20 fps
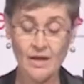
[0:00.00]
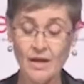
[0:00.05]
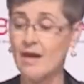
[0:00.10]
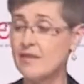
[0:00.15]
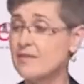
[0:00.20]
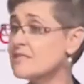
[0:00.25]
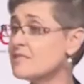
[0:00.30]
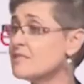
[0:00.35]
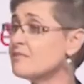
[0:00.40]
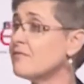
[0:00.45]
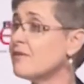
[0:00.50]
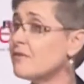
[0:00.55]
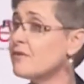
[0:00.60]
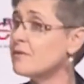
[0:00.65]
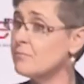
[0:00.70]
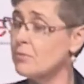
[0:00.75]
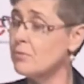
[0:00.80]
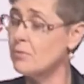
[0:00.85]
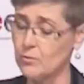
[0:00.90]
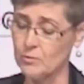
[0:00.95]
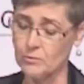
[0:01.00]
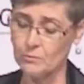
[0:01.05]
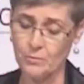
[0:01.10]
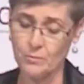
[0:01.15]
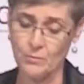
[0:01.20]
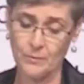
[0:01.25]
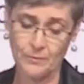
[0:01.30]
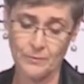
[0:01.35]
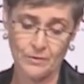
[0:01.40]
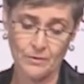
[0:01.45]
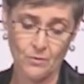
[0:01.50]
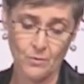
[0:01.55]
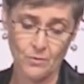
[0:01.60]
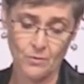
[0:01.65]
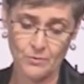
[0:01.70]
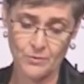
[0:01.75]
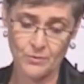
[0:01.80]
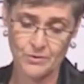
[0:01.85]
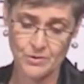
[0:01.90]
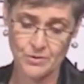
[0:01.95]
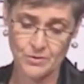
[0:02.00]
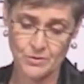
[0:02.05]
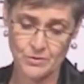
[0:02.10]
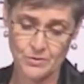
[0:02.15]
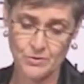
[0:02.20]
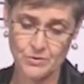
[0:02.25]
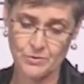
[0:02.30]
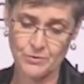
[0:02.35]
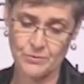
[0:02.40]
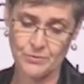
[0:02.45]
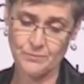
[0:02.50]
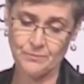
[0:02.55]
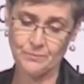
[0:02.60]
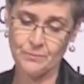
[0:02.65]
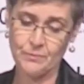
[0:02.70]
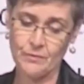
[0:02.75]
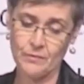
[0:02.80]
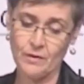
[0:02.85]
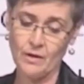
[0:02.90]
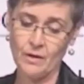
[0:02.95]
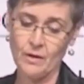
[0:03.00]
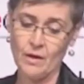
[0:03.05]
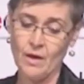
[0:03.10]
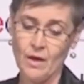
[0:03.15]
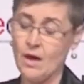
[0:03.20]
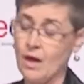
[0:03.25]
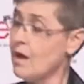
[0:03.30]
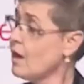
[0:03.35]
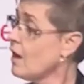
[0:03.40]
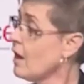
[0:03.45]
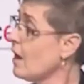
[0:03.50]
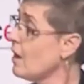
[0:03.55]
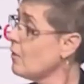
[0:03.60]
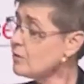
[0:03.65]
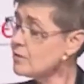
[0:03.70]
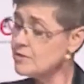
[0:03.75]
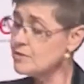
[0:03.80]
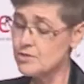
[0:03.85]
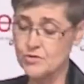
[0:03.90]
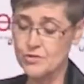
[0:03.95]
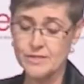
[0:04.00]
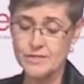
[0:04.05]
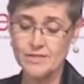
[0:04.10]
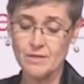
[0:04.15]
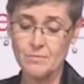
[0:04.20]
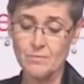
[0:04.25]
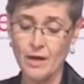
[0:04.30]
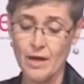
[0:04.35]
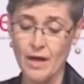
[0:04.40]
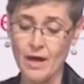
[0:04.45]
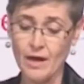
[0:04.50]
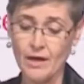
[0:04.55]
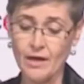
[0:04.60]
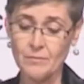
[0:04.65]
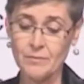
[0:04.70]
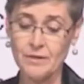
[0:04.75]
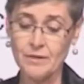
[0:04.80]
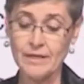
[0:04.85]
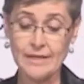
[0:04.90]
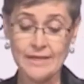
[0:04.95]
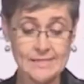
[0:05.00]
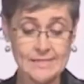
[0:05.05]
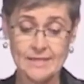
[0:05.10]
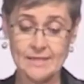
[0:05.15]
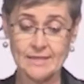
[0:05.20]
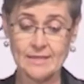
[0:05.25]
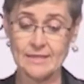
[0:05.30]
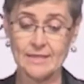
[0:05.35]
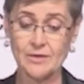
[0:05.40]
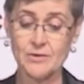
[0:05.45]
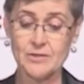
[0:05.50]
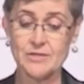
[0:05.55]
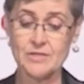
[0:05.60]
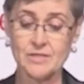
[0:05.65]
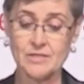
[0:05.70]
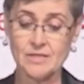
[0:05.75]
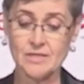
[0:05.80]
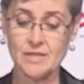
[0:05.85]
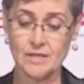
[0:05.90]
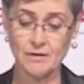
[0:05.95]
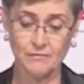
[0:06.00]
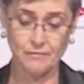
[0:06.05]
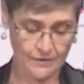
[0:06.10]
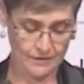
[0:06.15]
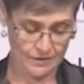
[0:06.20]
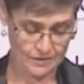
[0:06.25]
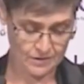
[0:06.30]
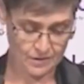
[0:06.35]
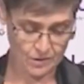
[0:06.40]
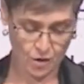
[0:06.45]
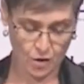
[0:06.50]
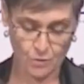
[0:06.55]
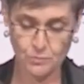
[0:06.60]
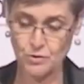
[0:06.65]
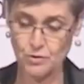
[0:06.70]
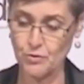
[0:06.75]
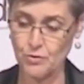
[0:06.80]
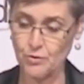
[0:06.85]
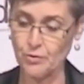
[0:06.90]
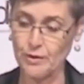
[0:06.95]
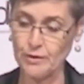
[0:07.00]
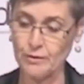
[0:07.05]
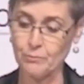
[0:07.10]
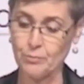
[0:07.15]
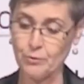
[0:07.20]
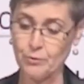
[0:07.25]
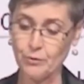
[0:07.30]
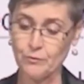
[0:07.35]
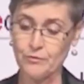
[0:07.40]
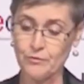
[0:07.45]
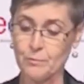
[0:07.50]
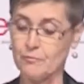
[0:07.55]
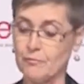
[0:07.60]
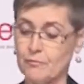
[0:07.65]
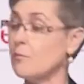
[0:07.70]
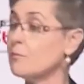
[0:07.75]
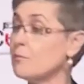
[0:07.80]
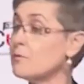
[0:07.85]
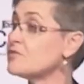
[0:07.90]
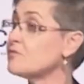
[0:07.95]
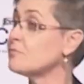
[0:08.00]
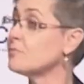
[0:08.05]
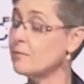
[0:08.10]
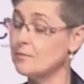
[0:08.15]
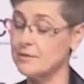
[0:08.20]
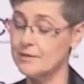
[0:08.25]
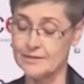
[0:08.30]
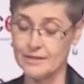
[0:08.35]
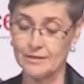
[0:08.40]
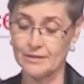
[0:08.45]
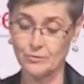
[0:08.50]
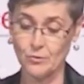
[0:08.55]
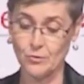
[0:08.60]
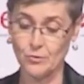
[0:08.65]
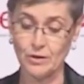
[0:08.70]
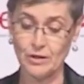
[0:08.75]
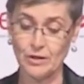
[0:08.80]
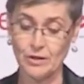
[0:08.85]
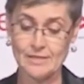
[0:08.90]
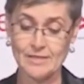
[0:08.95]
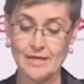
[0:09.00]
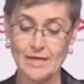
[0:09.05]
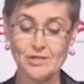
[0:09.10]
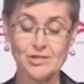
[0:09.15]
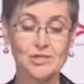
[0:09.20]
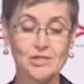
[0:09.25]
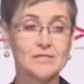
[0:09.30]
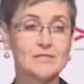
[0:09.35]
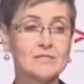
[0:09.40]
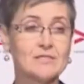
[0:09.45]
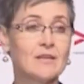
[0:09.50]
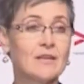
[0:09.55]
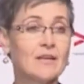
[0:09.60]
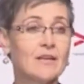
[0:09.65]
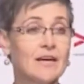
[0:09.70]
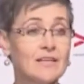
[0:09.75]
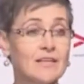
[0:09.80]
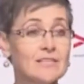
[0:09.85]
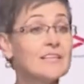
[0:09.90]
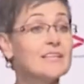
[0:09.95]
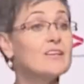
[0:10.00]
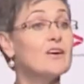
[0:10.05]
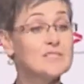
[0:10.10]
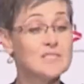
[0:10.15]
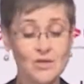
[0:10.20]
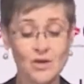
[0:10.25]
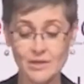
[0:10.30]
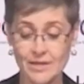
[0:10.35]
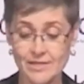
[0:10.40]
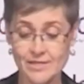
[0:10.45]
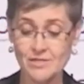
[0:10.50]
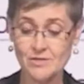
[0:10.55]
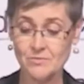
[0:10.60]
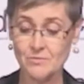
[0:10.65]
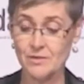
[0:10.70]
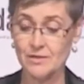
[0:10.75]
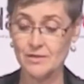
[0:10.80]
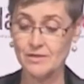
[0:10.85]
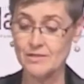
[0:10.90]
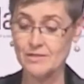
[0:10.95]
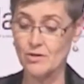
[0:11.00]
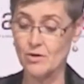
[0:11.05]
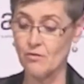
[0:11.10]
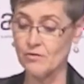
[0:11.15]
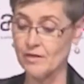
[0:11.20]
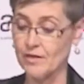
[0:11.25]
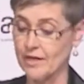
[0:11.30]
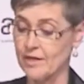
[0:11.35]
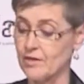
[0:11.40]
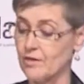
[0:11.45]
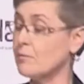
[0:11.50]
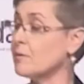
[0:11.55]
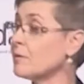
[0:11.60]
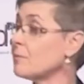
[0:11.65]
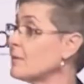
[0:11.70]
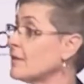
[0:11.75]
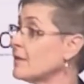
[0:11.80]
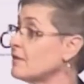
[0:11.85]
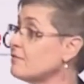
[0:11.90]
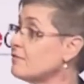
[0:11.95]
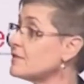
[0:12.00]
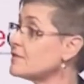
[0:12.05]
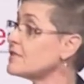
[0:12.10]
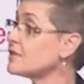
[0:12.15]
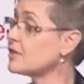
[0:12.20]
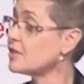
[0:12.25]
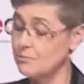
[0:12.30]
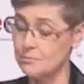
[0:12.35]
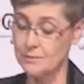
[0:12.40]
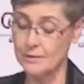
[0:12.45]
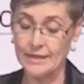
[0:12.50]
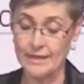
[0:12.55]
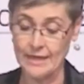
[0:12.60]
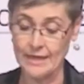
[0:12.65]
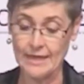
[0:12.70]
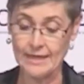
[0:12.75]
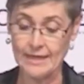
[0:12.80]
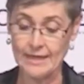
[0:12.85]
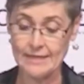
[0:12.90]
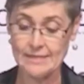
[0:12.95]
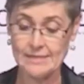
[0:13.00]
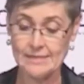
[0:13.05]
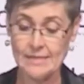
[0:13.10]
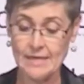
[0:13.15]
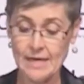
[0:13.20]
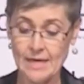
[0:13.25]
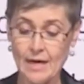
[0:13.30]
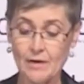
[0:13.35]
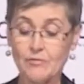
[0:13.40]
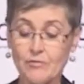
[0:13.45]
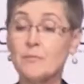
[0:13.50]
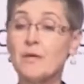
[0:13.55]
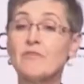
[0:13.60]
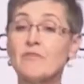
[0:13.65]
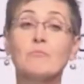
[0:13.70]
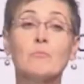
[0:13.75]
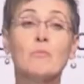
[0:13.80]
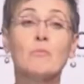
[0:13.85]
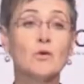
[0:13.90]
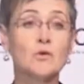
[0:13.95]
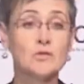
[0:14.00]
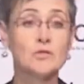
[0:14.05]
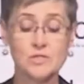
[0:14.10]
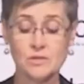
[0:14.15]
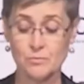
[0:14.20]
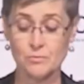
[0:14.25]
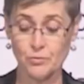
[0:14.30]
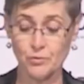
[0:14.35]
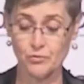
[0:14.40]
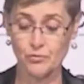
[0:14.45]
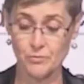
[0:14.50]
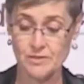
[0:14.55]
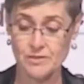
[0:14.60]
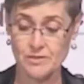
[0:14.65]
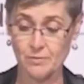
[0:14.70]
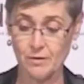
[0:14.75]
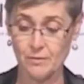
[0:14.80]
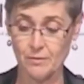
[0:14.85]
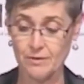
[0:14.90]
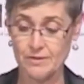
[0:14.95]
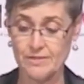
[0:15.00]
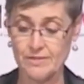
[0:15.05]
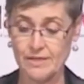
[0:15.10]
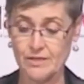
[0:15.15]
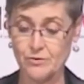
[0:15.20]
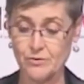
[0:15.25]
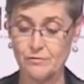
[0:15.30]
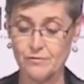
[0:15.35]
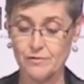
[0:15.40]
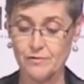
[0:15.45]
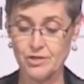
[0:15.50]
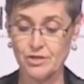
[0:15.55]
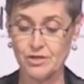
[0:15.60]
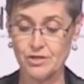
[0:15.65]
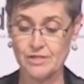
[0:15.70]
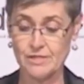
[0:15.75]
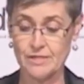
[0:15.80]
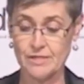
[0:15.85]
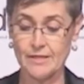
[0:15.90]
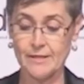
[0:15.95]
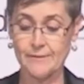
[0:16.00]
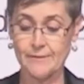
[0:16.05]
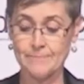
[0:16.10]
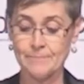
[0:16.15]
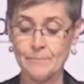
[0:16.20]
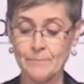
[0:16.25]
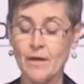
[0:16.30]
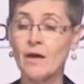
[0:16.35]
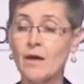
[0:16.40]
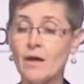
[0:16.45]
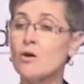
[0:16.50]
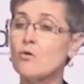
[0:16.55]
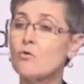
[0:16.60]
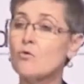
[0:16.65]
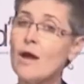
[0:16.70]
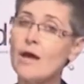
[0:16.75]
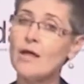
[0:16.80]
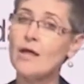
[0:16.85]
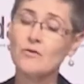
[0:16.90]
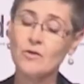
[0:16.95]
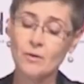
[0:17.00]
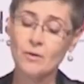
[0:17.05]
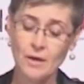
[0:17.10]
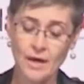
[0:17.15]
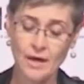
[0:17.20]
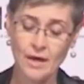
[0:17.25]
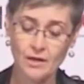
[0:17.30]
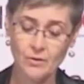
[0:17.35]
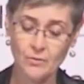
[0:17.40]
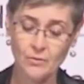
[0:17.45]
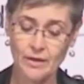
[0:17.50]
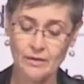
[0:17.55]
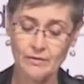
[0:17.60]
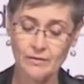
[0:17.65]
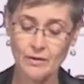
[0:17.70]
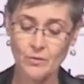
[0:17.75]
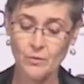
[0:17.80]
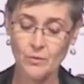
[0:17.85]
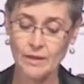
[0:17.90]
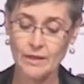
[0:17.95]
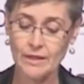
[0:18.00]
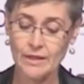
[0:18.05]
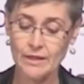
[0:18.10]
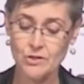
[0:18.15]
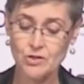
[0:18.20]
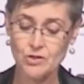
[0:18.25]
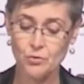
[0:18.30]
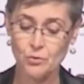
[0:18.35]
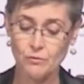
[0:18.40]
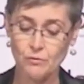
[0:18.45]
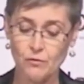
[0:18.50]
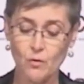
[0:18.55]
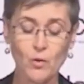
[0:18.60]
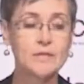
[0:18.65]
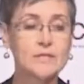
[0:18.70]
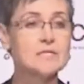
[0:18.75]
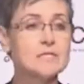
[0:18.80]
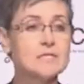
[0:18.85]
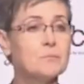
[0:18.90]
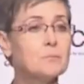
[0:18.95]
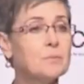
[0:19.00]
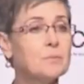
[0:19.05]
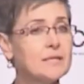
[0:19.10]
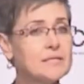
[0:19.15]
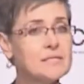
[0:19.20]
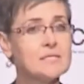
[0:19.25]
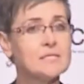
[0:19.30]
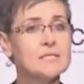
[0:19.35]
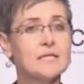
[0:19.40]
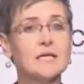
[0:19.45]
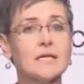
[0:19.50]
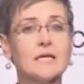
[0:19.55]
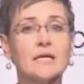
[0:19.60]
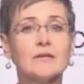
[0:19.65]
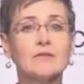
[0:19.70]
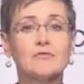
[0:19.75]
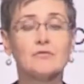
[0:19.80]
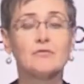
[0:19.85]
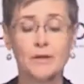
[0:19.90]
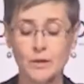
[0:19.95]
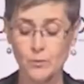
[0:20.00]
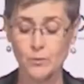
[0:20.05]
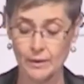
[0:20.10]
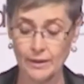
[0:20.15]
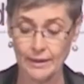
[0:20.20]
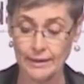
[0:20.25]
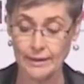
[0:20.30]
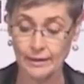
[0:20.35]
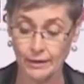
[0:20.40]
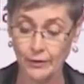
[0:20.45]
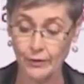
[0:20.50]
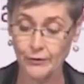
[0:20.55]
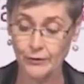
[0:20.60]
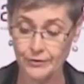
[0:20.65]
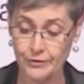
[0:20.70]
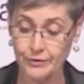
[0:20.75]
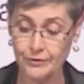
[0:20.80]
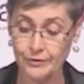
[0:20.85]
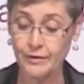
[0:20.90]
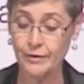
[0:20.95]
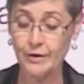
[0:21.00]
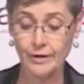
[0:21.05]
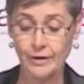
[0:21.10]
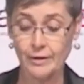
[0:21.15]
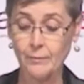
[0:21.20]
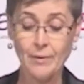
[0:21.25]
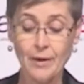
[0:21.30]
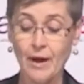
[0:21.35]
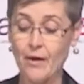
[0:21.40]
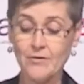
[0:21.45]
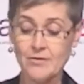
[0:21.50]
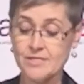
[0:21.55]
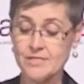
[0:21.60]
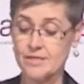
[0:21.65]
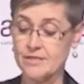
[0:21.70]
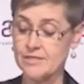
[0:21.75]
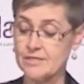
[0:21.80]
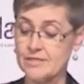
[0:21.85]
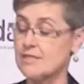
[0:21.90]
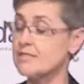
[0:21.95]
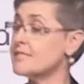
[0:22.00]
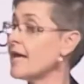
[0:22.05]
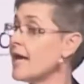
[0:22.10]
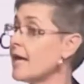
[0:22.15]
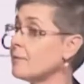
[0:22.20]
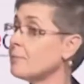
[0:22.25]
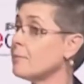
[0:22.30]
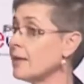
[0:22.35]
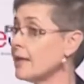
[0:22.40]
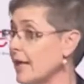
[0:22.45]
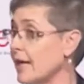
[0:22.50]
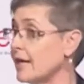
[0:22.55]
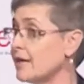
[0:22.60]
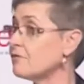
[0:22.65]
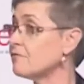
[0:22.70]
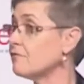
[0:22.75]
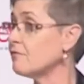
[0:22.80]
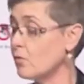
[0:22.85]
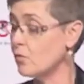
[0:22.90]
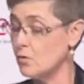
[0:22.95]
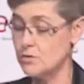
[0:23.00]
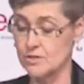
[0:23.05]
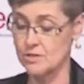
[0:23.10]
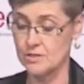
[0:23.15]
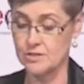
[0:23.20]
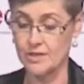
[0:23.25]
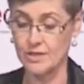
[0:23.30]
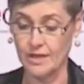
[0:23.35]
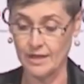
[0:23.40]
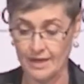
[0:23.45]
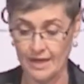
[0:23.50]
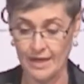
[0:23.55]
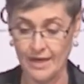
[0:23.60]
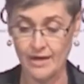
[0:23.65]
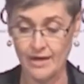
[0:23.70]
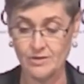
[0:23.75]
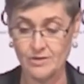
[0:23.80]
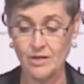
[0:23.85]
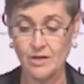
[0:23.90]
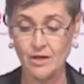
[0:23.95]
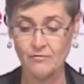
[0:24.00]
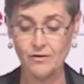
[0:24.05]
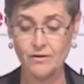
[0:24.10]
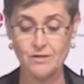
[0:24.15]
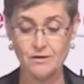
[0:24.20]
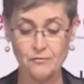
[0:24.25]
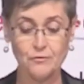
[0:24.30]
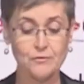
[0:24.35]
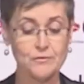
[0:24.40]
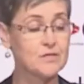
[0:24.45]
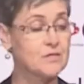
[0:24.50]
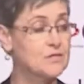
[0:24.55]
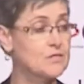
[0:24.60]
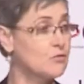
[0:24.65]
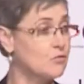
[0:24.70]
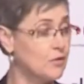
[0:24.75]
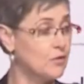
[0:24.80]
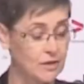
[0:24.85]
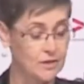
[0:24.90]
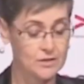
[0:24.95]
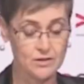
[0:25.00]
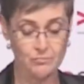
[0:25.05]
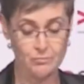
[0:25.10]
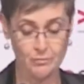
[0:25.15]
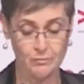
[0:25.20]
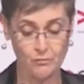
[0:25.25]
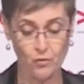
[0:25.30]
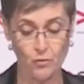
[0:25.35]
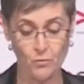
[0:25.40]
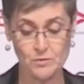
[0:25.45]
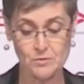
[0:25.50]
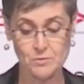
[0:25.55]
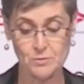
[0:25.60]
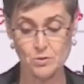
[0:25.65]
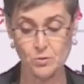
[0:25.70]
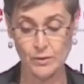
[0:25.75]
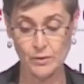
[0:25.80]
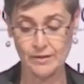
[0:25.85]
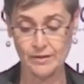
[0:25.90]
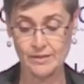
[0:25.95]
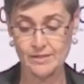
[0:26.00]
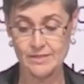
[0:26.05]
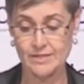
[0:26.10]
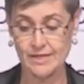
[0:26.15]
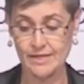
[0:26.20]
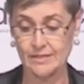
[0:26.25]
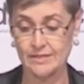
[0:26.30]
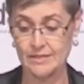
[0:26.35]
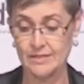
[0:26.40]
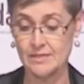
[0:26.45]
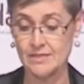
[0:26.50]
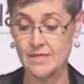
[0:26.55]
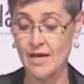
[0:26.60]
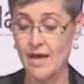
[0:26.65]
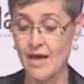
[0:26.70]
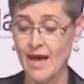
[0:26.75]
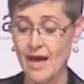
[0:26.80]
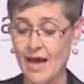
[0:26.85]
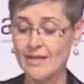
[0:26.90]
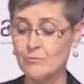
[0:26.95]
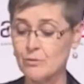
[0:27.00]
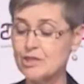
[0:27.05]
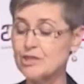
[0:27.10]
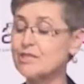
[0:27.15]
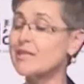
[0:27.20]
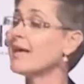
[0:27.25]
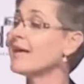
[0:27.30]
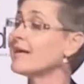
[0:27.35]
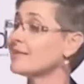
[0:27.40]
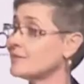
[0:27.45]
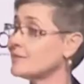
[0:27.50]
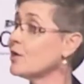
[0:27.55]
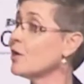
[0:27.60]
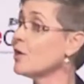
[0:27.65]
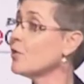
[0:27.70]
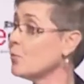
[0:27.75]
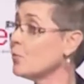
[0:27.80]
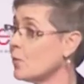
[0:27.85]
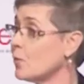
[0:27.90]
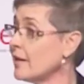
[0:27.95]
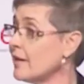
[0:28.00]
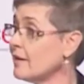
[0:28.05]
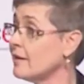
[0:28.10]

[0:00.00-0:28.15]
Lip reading: And this is a very important point that I want to return to. I want to stress that my argument isn't that there isn't significant scope to improve the performance of public sector organisations. Indeed, I cite estimates of the economic benefits that could be gained from even modest improvements in public sector efficiency. Rather, I'm arguing that we need to avoid simplistic and frequently loaded comparisons that downplay the forces that account for differences in relative performance between the sectors and which take us nowhere,